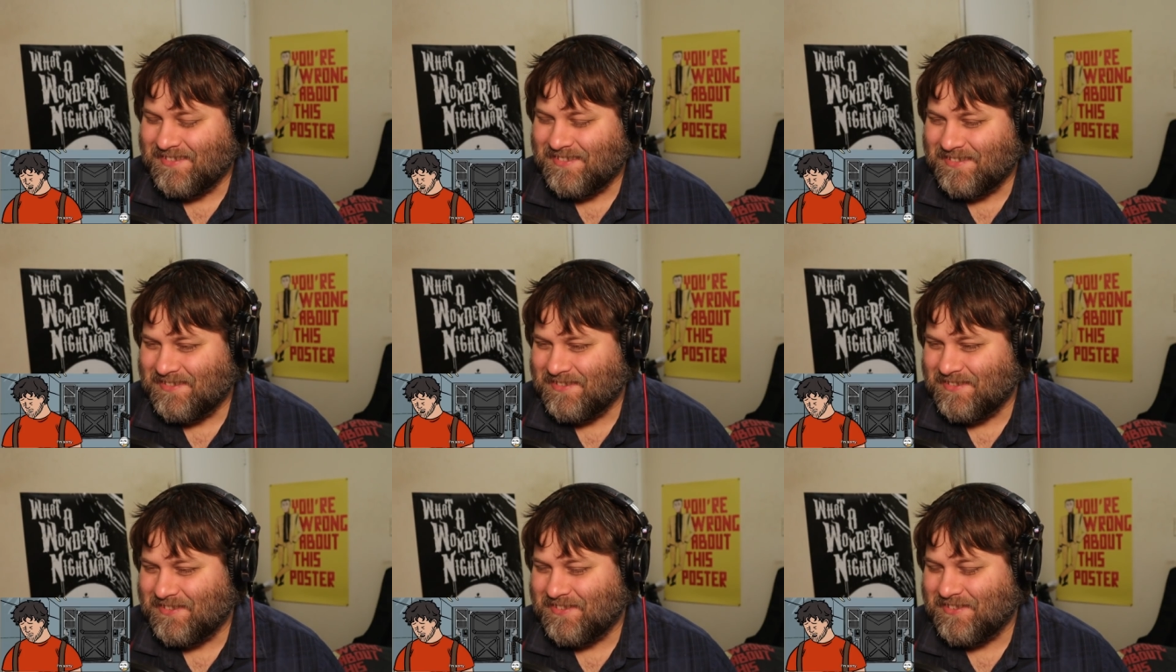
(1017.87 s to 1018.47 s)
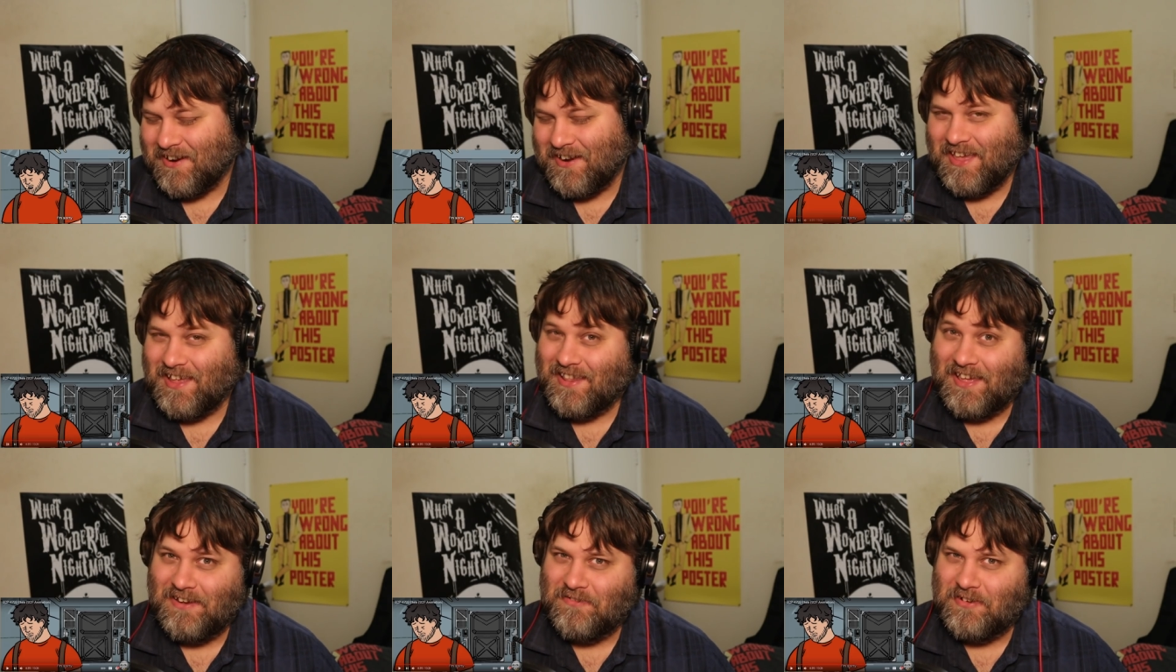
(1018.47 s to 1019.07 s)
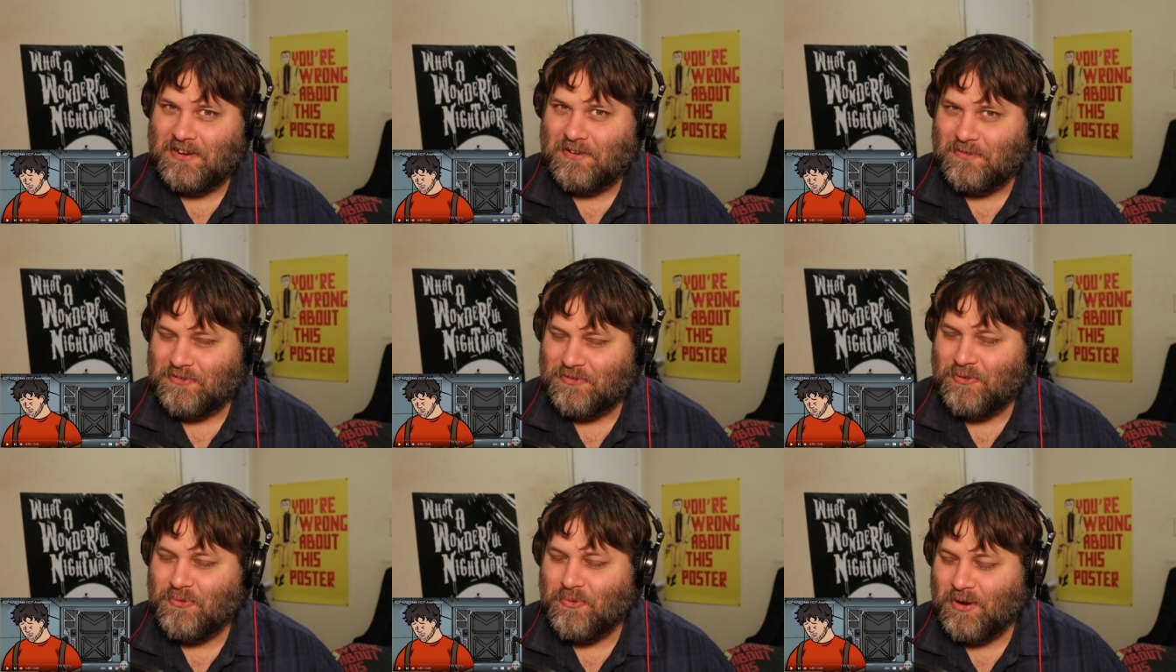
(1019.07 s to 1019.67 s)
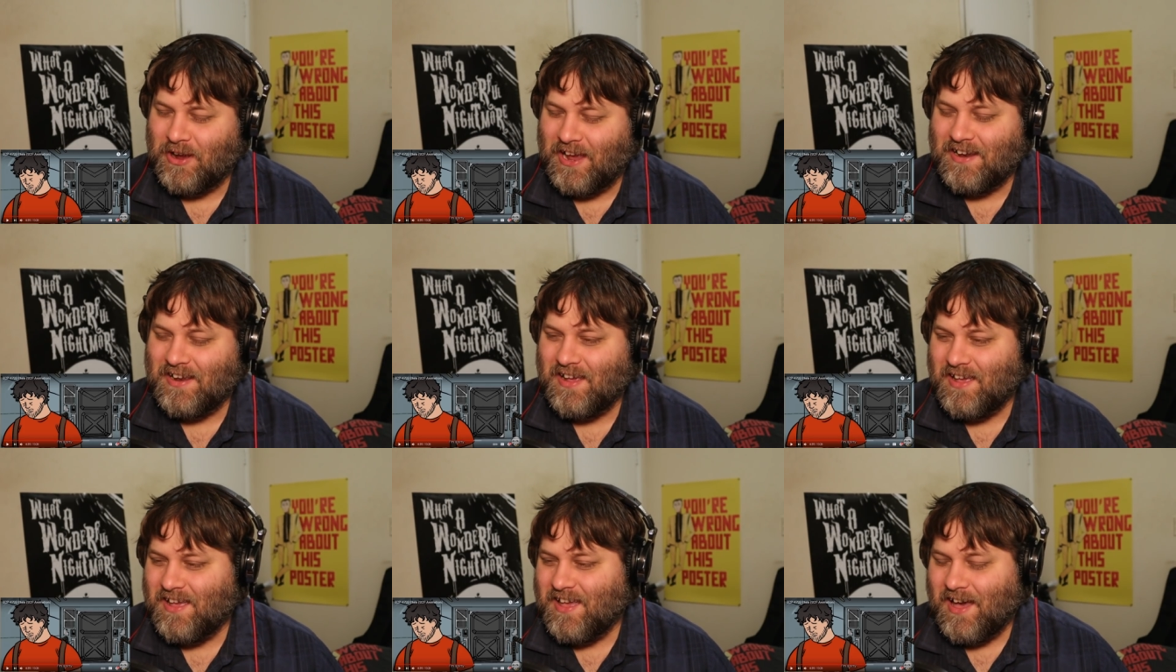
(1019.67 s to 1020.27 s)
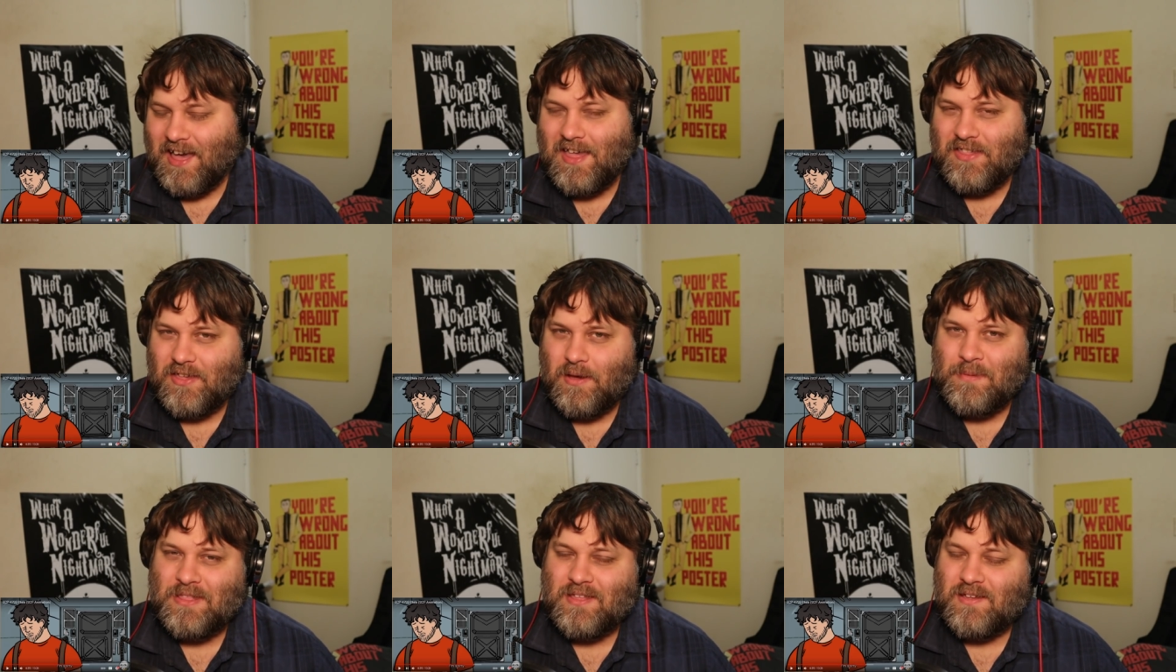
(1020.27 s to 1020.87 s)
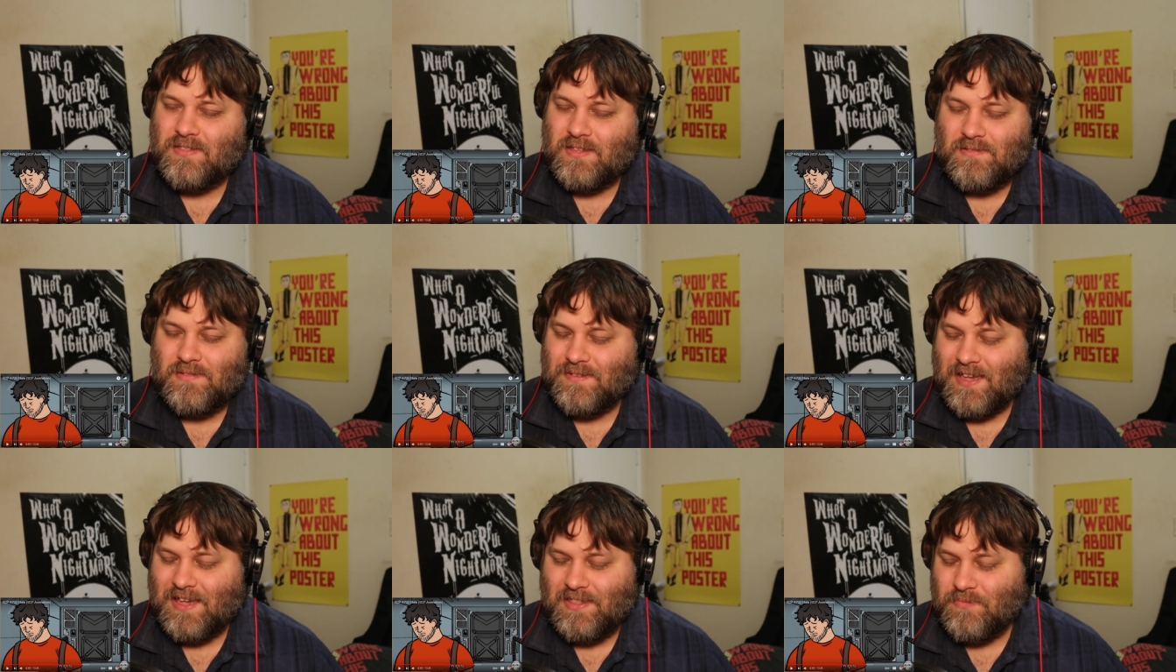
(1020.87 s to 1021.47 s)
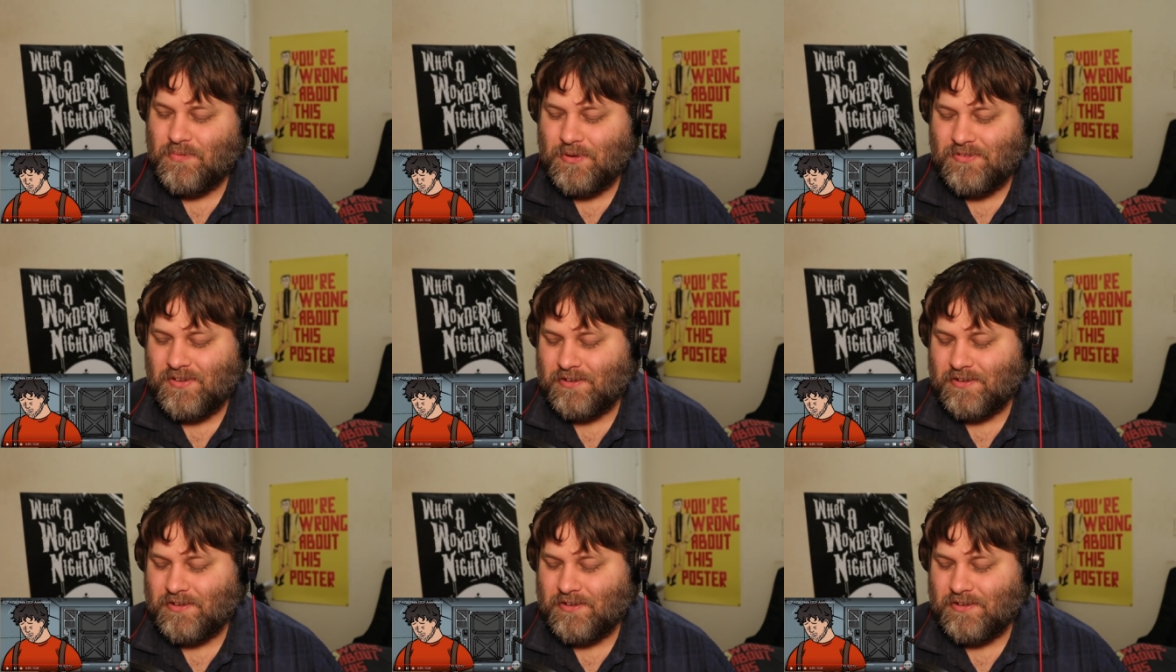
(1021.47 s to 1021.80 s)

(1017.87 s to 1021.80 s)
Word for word: I'm sorry. Sorry, that line reading was great. I, I mean, the, the, the, the voice